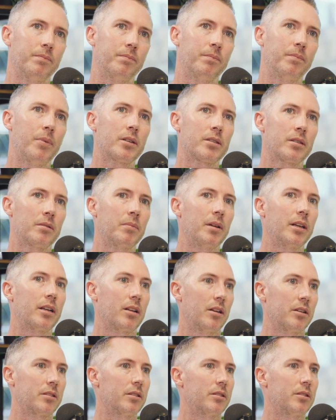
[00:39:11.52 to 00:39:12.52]
possibly
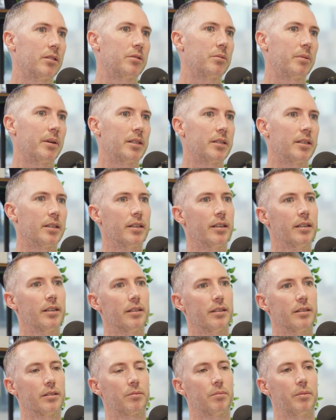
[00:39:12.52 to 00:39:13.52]
closer to 20
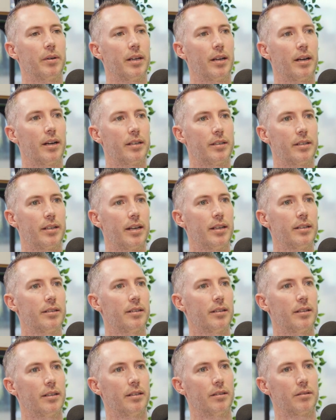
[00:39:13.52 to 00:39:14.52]
years, where our
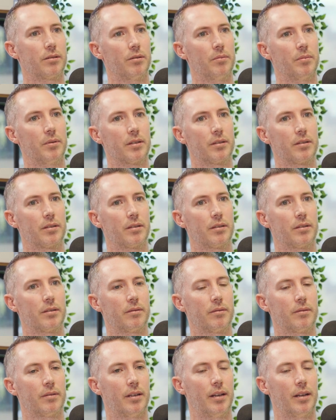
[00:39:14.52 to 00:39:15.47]
data is almost